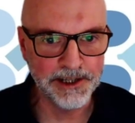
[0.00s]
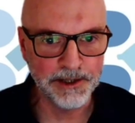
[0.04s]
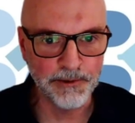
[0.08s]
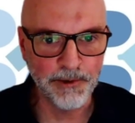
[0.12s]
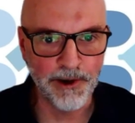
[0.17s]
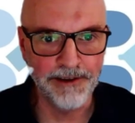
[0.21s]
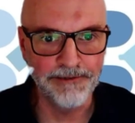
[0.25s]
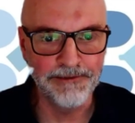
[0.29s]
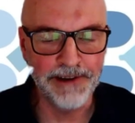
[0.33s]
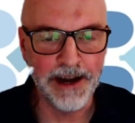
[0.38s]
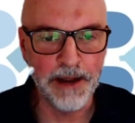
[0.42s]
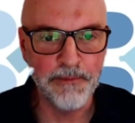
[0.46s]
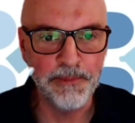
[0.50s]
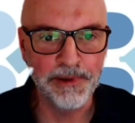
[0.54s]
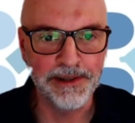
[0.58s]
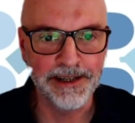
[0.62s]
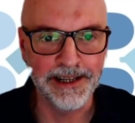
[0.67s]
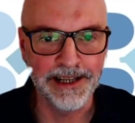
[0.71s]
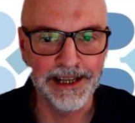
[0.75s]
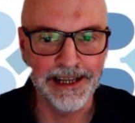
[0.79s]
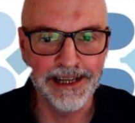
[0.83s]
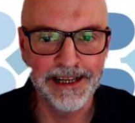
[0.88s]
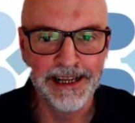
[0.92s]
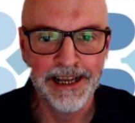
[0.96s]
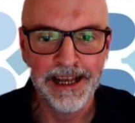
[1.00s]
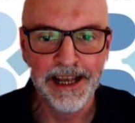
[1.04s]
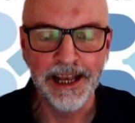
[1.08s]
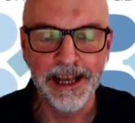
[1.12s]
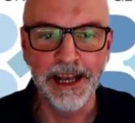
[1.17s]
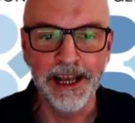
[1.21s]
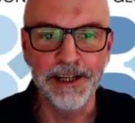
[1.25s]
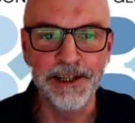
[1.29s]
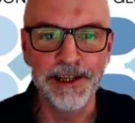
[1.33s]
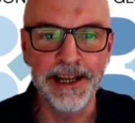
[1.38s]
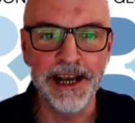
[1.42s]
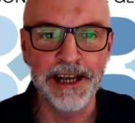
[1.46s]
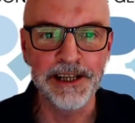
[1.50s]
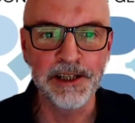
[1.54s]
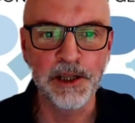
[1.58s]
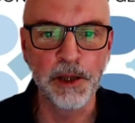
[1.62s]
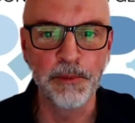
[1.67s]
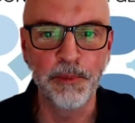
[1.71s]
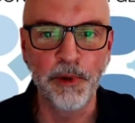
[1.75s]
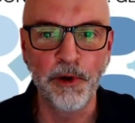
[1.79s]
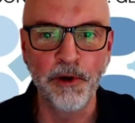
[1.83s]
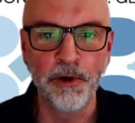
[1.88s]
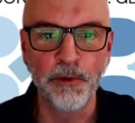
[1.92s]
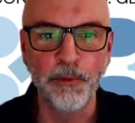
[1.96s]
quite rapidly, and you get to the
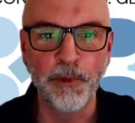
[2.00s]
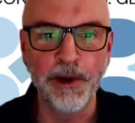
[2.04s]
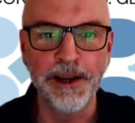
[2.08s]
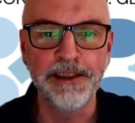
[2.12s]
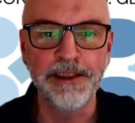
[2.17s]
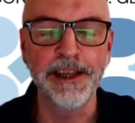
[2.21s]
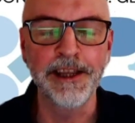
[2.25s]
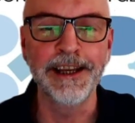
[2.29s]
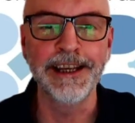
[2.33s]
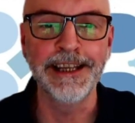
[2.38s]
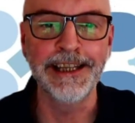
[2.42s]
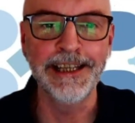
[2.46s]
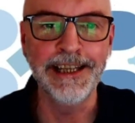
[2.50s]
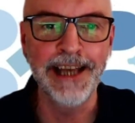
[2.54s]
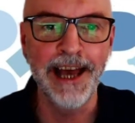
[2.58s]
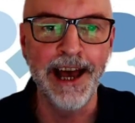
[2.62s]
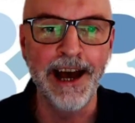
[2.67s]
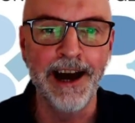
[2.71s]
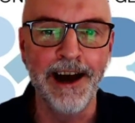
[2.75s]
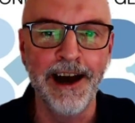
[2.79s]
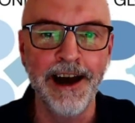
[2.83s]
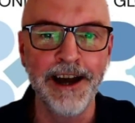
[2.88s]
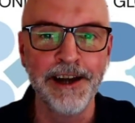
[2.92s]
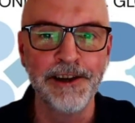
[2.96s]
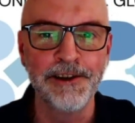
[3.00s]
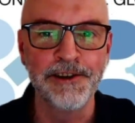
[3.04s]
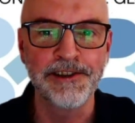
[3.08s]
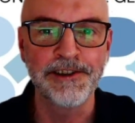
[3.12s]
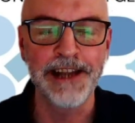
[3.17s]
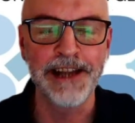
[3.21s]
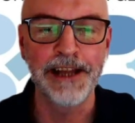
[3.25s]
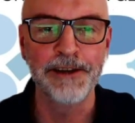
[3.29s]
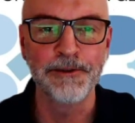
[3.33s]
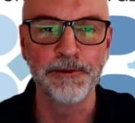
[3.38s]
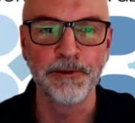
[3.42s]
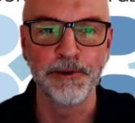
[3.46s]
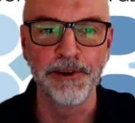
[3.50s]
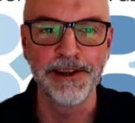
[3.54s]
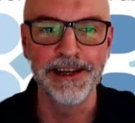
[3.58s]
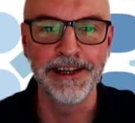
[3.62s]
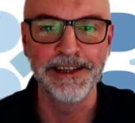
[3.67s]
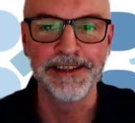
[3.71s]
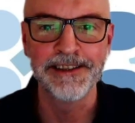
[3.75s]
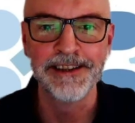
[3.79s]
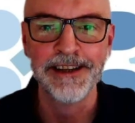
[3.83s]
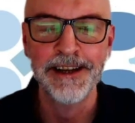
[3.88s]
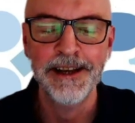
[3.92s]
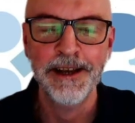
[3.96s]
point where you think, yeah, I understand all
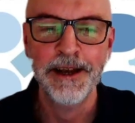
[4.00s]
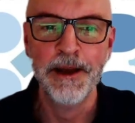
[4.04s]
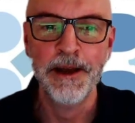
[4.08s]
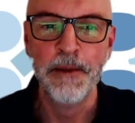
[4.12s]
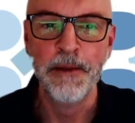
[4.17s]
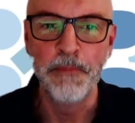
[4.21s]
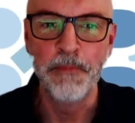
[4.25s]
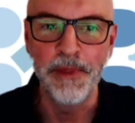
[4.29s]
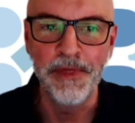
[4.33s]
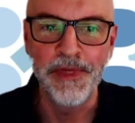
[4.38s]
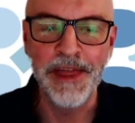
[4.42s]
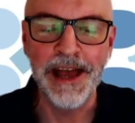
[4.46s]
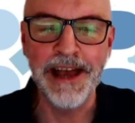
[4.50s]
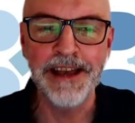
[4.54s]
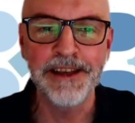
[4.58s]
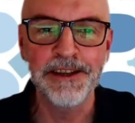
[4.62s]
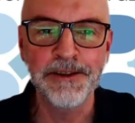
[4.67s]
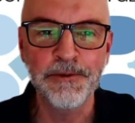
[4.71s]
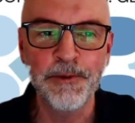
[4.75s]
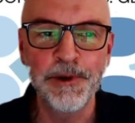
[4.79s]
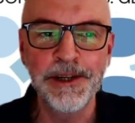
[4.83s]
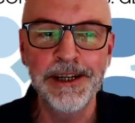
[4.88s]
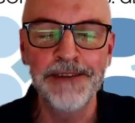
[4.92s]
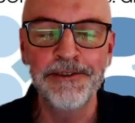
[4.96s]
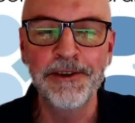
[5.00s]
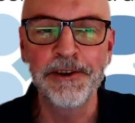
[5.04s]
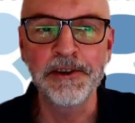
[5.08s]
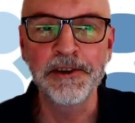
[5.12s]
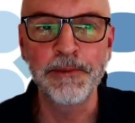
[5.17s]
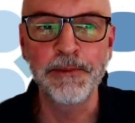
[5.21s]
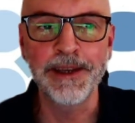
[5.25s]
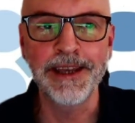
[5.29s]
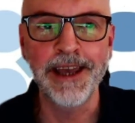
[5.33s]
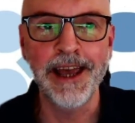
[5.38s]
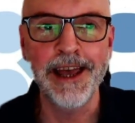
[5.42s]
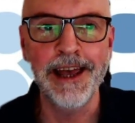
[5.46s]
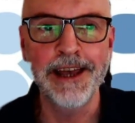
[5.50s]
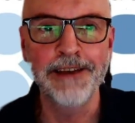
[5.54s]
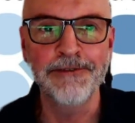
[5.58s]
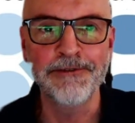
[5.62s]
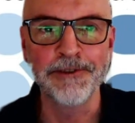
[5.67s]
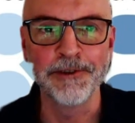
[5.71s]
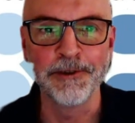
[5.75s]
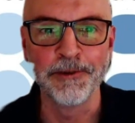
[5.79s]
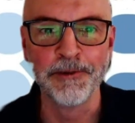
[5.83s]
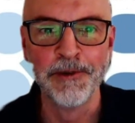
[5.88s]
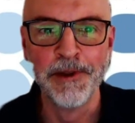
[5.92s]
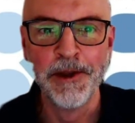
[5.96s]
this. But that's when you've got to be
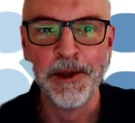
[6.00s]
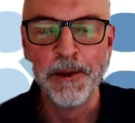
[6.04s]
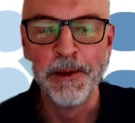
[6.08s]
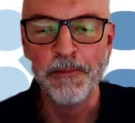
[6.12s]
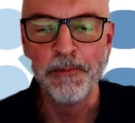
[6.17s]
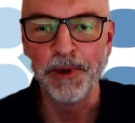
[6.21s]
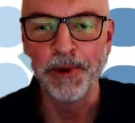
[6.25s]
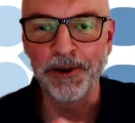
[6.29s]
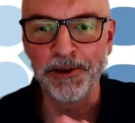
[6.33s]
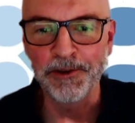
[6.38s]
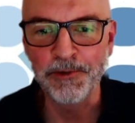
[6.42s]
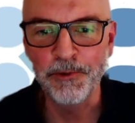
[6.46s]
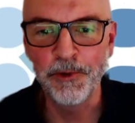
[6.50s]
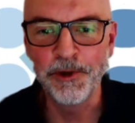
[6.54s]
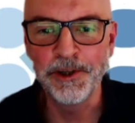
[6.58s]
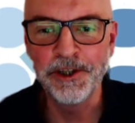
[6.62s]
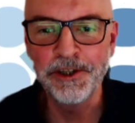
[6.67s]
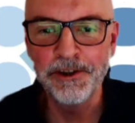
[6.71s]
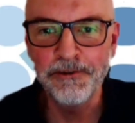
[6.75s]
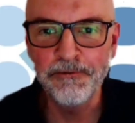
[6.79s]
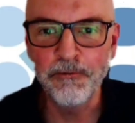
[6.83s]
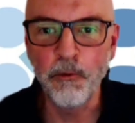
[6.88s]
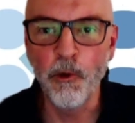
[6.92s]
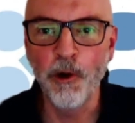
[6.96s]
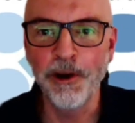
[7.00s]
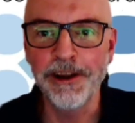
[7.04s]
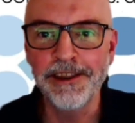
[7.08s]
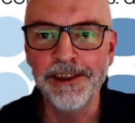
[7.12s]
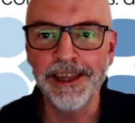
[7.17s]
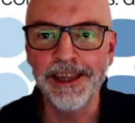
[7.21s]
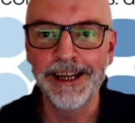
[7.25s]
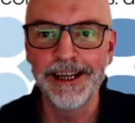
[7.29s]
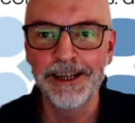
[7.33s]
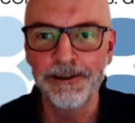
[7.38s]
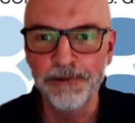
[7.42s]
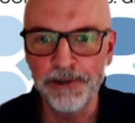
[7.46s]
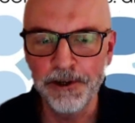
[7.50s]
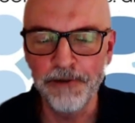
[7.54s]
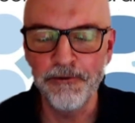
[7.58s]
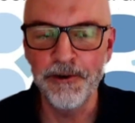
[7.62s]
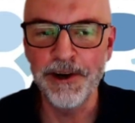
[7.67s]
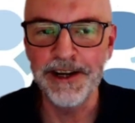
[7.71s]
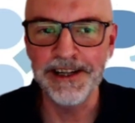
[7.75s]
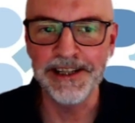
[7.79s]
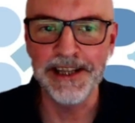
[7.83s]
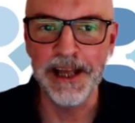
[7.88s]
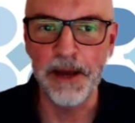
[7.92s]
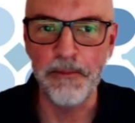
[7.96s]
careful, because once what you think you
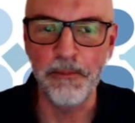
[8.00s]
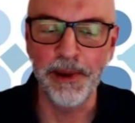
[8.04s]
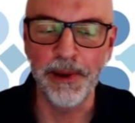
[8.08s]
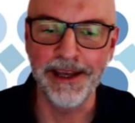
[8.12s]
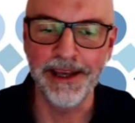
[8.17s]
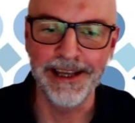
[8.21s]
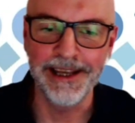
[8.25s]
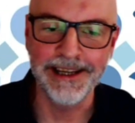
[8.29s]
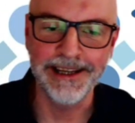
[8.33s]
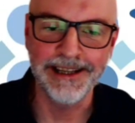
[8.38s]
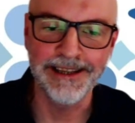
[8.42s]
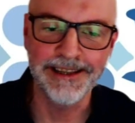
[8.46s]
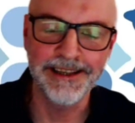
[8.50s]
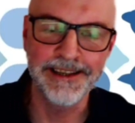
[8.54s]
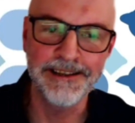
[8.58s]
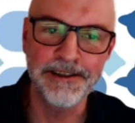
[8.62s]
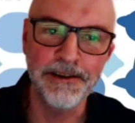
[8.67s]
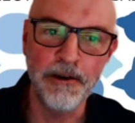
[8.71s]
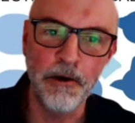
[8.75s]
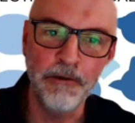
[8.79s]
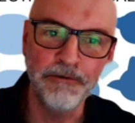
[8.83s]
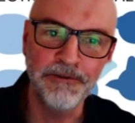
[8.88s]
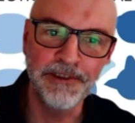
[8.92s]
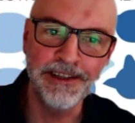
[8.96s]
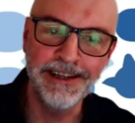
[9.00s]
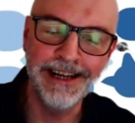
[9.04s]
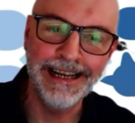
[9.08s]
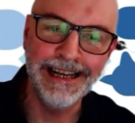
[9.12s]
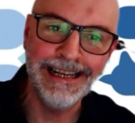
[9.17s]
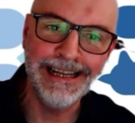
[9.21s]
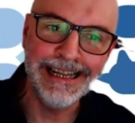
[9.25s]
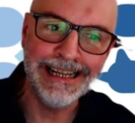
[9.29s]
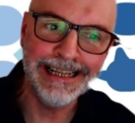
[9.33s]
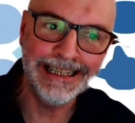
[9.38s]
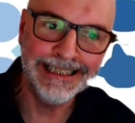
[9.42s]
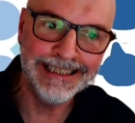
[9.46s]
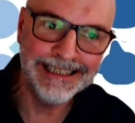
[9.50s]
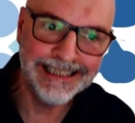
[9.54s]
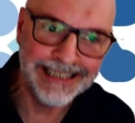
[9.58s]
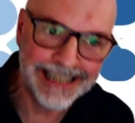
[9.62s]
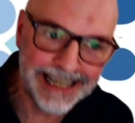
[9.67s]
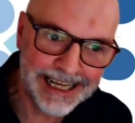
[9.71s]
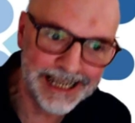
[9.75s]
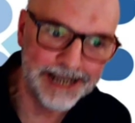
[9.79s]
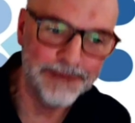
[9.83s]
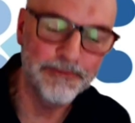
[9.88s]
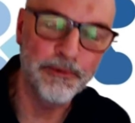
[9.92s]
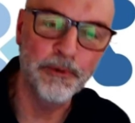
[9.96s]
reach that peak, there's often a little
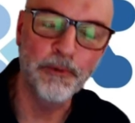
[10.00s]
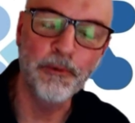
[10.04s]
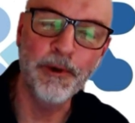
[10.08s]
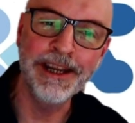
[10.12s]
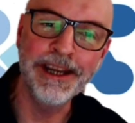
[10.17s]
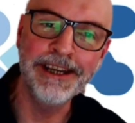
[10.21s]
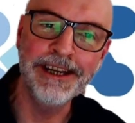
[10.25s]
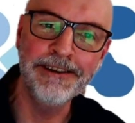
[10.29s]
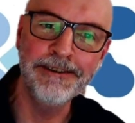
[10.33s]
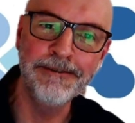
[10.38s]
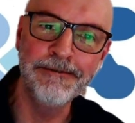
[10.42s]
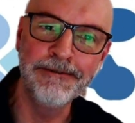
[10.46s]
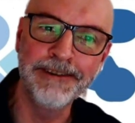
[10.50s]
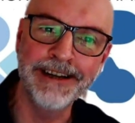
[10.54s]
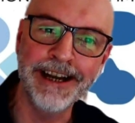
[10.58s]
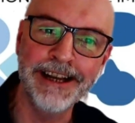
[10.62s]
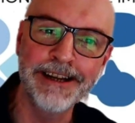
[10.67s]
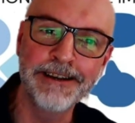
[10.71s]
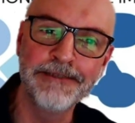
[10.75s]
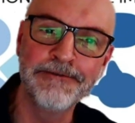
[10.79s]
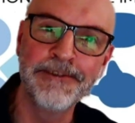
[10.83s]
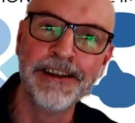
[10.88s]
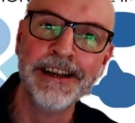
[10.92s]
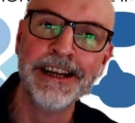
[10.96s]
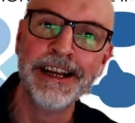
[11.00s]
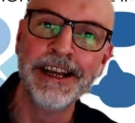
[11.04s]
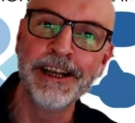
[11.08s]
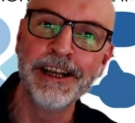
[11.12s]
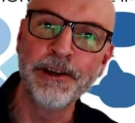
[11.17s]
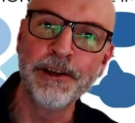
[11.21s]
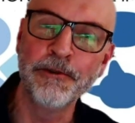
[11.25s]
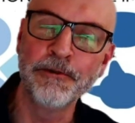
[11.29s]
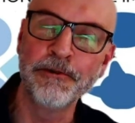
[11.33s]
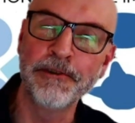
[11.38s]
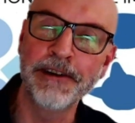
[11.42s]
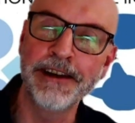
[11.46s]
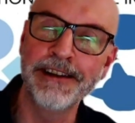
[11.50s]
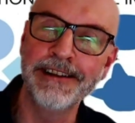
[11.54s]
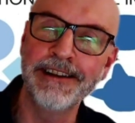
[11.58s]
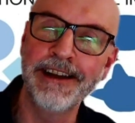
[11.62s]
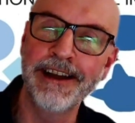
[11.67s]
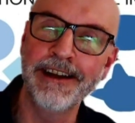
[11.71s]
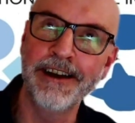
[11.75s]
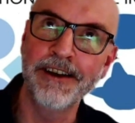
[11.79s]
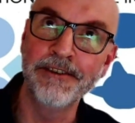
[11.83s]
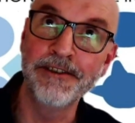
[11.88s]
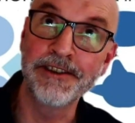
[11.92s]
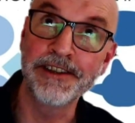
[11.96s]
dip where you kind of, your
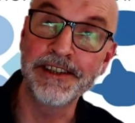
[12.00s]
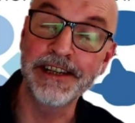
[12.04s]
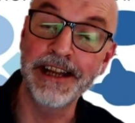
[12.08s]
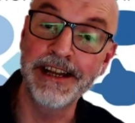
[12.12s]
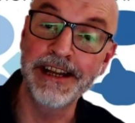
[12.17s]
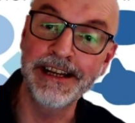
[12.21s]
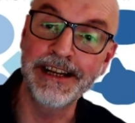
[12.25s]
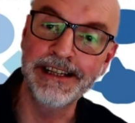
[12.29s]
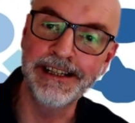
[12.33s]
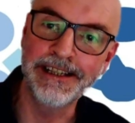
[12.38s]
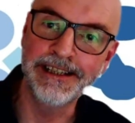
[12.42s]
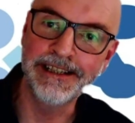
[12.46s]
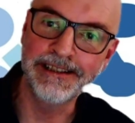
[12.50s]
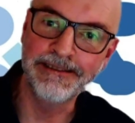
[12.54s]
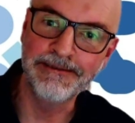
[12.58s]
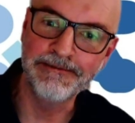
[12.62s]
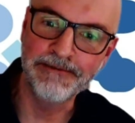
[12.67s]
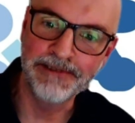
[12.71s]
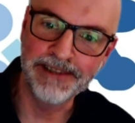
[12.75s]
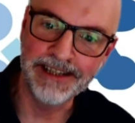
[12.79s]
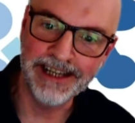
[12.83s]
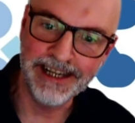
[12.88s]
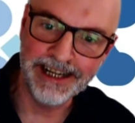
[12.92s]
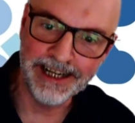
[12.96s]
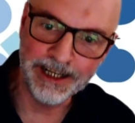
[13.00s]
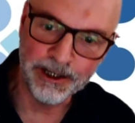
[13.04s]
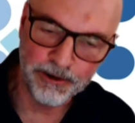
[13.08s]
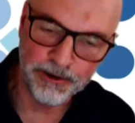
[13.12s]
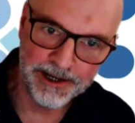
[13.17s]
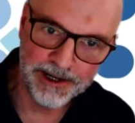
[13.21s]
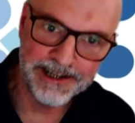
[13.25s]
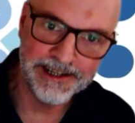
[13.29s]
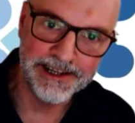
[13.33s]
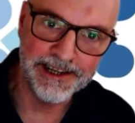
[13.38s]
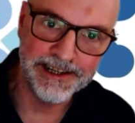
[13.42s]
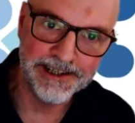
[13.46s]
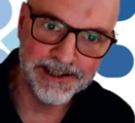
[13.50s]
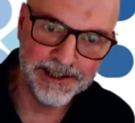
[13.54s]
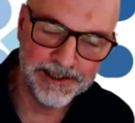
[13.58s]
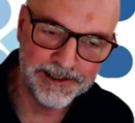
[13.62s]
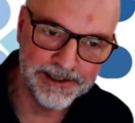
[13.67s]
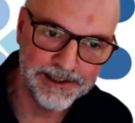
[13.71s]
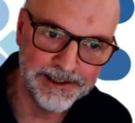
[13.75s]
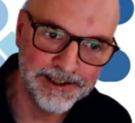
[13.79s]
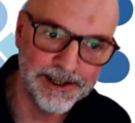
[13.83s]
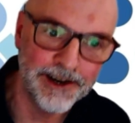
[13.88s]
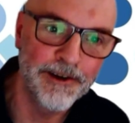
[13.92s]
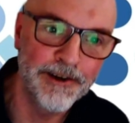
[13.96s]
understanding decreases just a
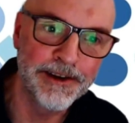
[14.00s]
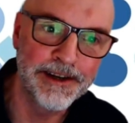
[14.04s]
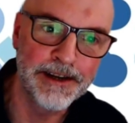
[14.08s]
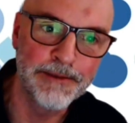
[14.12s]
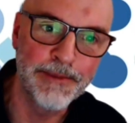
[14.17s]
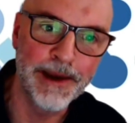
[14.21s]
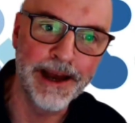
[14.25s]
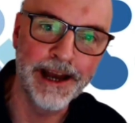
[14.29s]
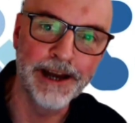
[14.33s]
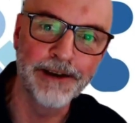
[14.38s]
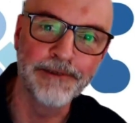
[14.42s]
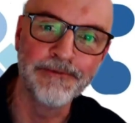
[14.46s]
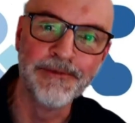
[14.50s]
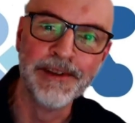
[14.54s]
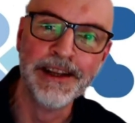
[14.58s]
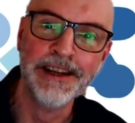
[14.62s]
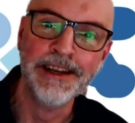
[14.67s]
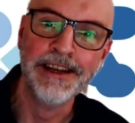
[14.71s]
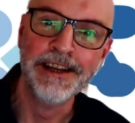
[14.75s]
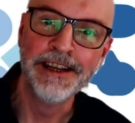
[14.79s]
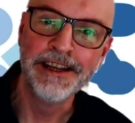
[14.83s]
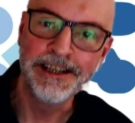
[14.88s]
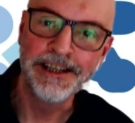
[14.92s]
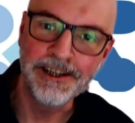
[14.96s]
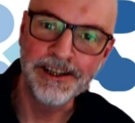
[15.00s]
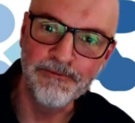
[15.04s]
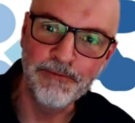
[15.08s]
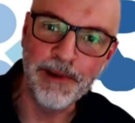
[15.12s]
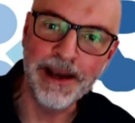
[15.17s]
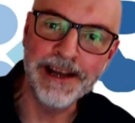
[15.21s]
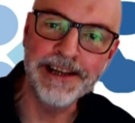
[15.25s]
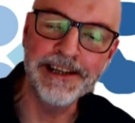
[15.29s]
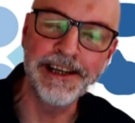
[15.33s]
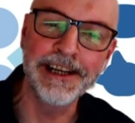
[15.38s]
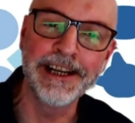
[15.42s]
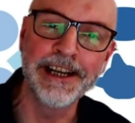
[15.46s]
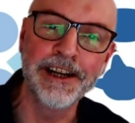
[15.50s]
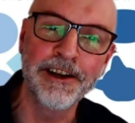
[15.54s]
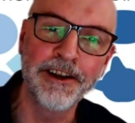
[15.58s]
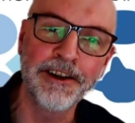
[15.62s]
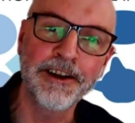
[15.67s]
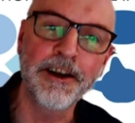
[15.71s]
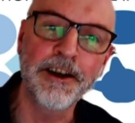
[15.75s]
tiny amount. So you've basically got to